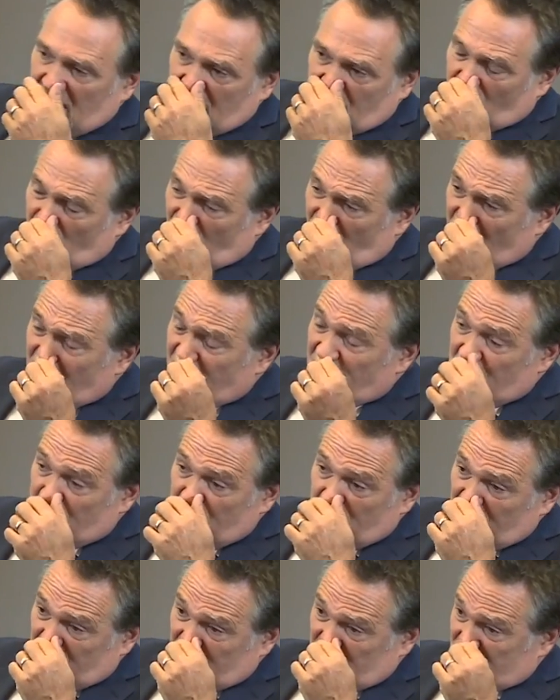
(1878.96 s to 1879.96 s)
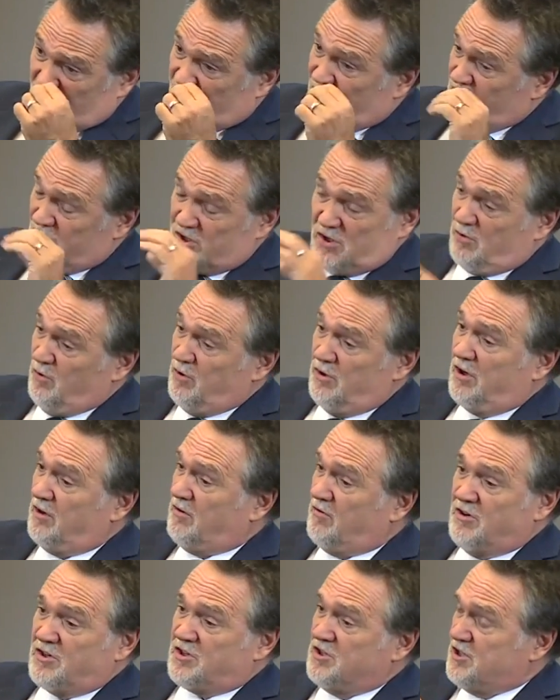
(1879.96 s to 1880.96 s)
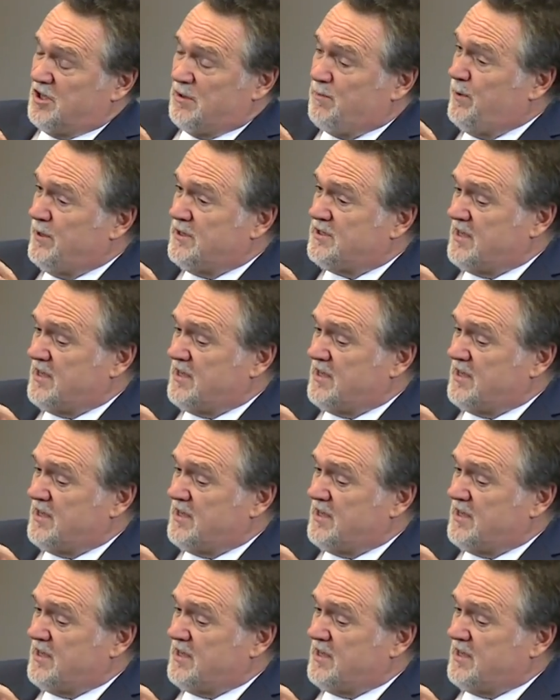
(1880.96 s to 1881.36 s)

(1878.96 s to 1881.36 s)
quite a number of historians who are not Christians, E.P.